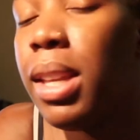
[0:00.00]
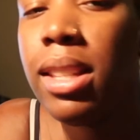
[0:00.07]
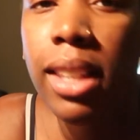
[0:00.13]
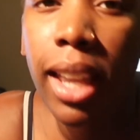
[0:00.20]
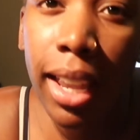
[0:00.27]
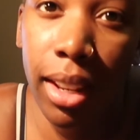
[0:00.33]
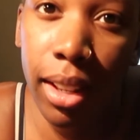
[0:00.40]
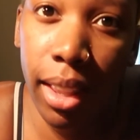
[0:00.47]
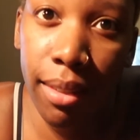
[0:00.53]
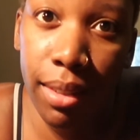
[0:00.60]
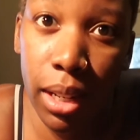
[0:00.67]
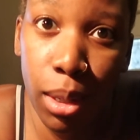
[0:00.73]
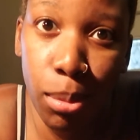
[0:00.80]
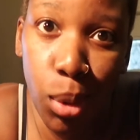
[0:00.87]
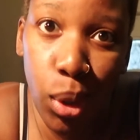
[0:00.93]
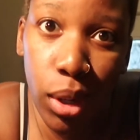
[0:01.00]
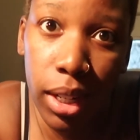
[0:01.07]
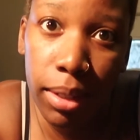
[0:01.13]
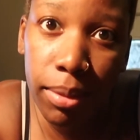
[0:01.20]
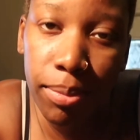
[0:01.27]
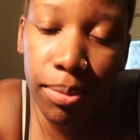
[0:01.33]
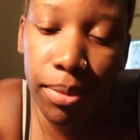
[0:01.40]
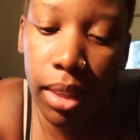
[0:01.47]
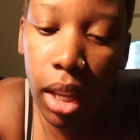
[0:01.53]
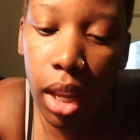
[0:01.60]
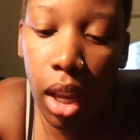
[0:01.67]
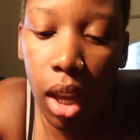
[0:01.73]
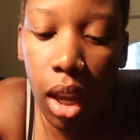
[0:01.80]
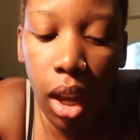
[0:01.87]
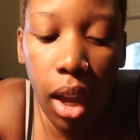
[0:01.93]
It's 8, 11 in the morning.
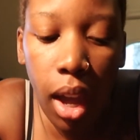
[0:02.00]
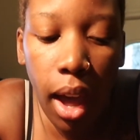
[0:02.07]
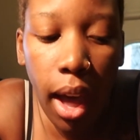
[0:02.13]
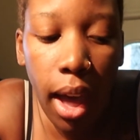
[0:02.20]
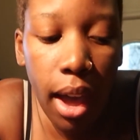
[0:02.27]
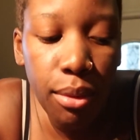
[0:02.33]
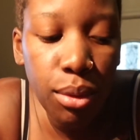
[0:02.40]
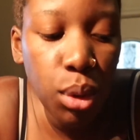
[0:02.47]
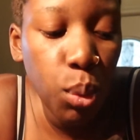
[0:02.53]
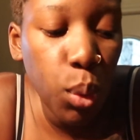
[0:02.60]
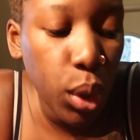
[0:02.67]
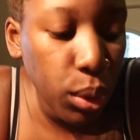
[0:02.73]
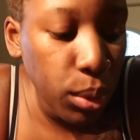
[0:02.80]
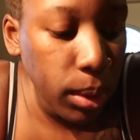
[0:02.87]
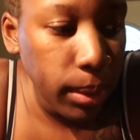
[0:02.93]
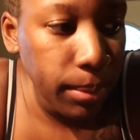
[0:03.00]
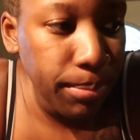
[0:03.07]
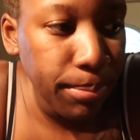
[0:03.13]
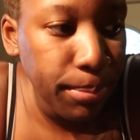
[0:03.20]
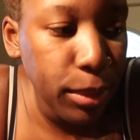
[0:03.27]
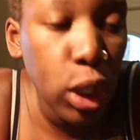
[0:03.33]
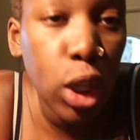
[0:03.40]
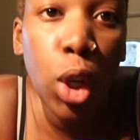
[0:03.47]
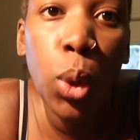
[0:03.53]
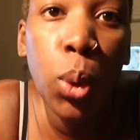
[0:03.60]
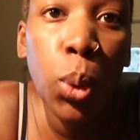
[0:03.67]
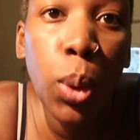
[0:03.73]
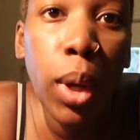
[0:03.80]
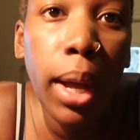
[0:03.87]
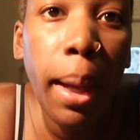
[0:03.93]
I have to work, so
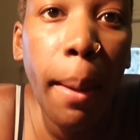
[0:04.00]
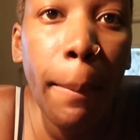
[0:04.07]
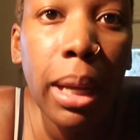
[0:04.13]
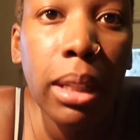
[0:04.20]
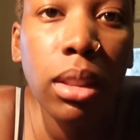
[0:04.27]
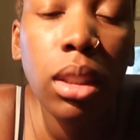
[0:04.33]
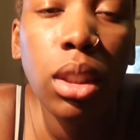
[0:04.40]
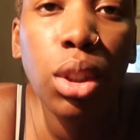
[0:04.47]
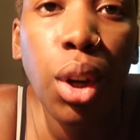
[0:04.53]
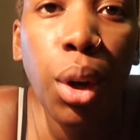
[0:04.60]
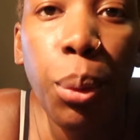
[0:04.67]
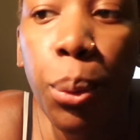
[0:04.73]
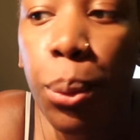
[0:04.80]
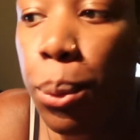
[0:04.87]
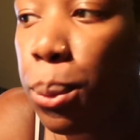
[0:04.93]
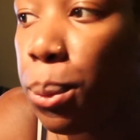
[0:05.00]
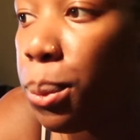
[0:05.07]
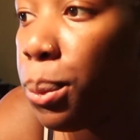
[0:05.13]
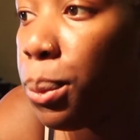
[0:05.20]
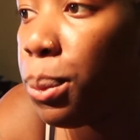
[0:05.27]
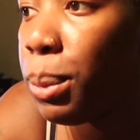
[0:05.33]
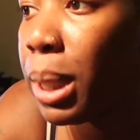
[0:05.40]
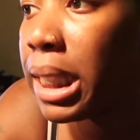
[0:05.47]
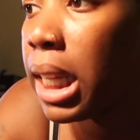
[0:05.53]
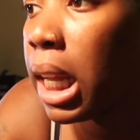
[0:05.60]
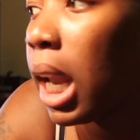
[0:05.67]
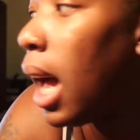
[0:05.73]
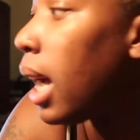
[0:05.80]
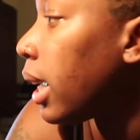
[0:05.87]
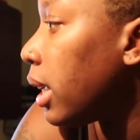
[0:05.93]
I'm about to start, about to
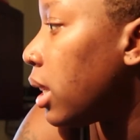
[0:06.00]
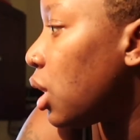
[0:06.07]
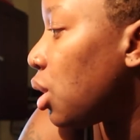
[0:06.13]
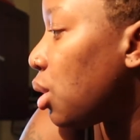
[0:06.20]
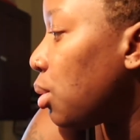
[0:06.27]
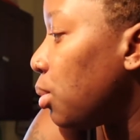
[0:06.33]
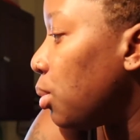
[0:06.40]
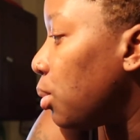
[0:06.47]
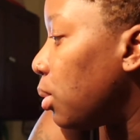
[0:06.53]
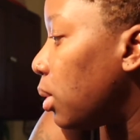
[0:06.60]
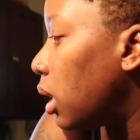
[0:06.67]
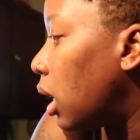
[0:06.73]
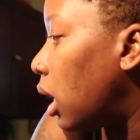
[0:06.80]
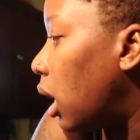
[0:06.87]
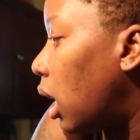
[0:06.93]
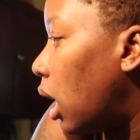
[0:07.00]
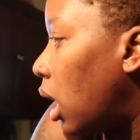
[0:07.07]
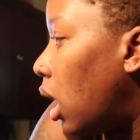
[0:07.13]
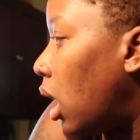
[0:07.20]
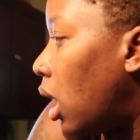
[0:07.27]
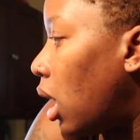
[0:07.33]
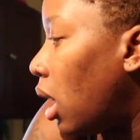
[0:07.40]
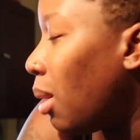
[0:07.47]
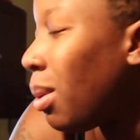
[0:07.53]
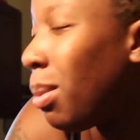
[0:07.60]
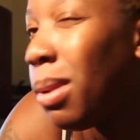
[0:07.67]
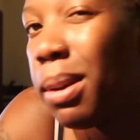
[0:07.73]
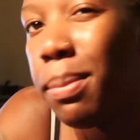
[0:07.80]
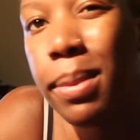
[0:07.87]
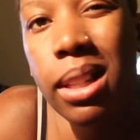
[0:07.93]
clock in soon. I'll
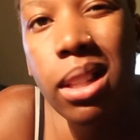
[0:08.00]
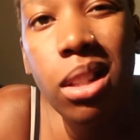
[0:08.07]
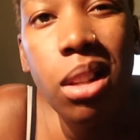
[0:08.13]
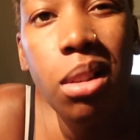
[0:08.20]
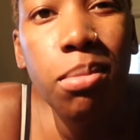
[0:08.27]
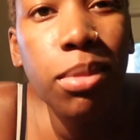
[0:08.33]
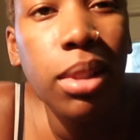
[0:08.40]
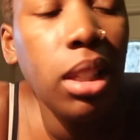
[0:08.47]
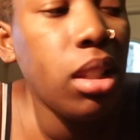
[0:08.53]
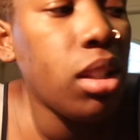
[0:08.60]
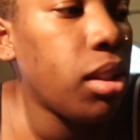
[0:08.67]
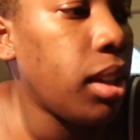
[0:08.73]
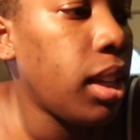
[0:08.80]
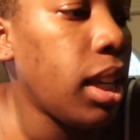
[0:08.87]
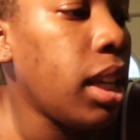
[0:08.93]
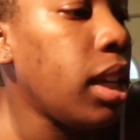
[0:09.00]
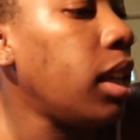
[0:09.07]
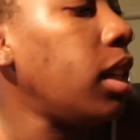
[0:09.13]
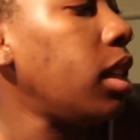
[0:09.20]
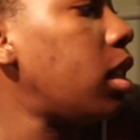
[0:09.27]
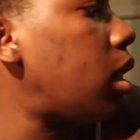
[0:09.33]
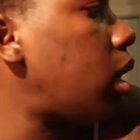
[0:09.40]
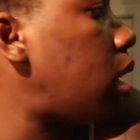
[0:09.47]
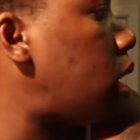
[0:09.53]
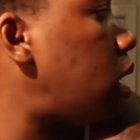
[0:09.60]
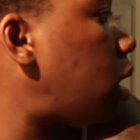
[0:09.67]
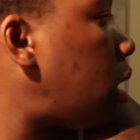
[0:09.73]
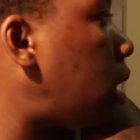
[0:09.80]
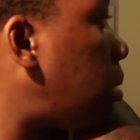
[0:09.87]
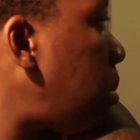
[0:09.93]
make me something to eat,
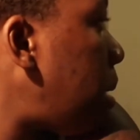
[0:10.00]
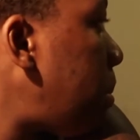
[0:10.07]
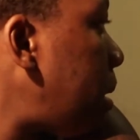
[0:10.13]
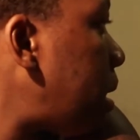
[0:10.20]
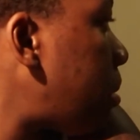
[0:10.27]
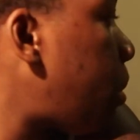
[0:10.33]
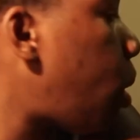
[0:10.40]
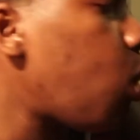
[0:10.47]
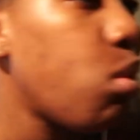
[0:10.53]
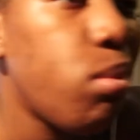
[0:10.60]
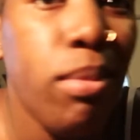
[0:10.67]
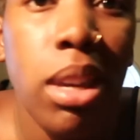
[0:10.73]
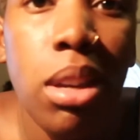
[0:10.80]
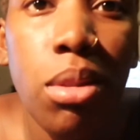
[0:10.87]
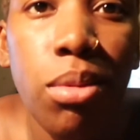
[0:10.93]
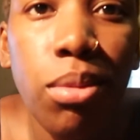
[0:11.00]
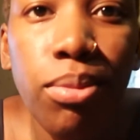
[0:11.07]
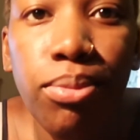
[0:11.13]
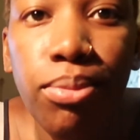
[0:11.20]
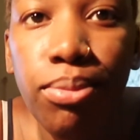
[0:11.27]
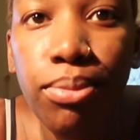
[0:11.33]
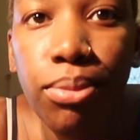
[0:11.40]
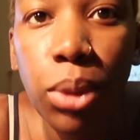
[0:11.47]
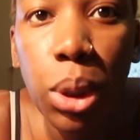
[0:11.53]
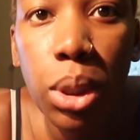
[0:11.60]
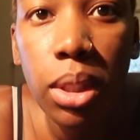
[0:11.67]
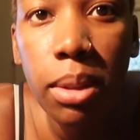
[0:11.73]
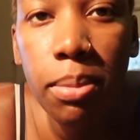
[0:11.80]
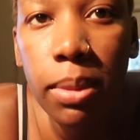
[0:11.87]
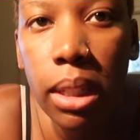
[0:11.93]
maybe some oatmeal or
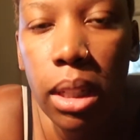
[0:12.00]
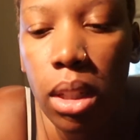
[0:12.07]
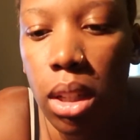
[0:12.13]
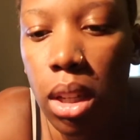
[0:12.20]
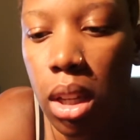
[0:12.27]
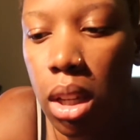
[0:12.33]
something.